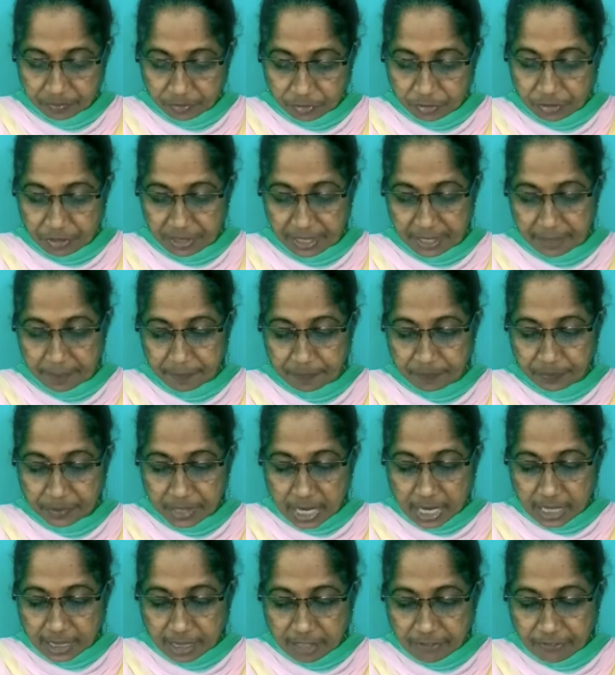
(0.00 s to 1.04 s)
3.
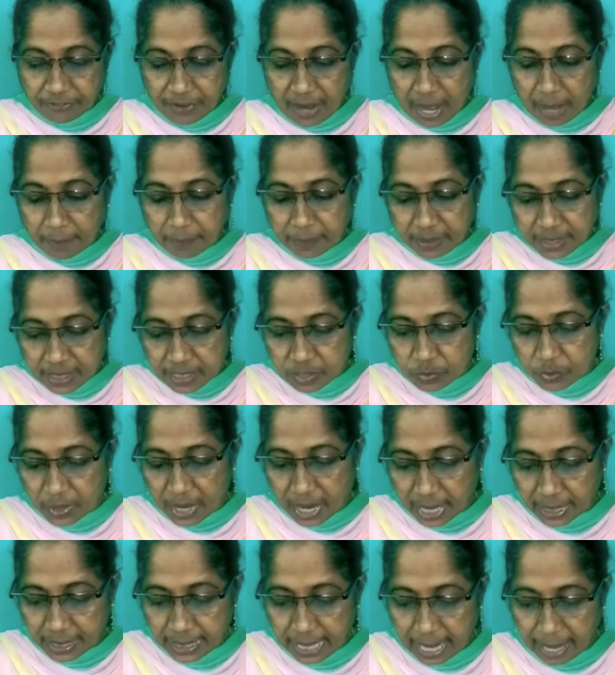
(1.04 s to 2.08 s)
The farmers were
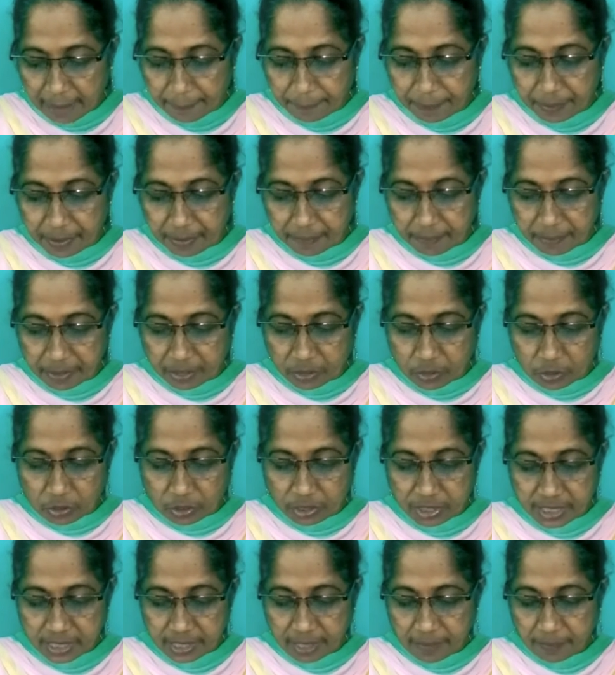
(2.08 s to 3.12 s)
unhappy
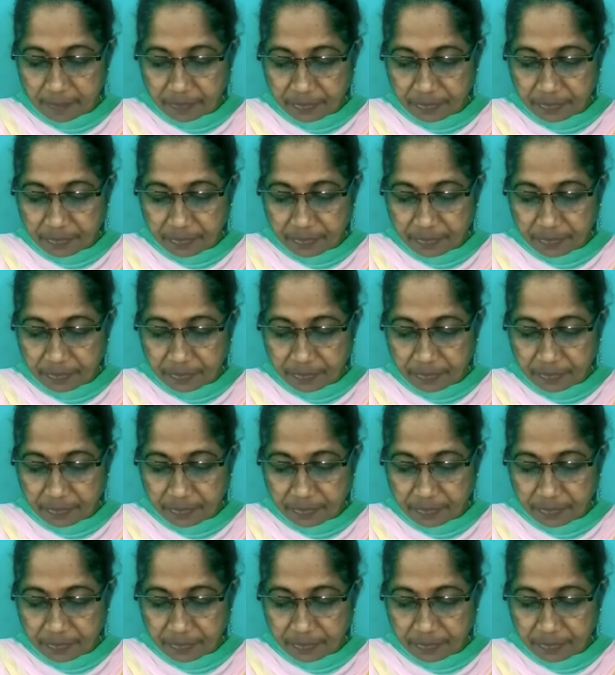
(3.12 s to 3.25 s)
because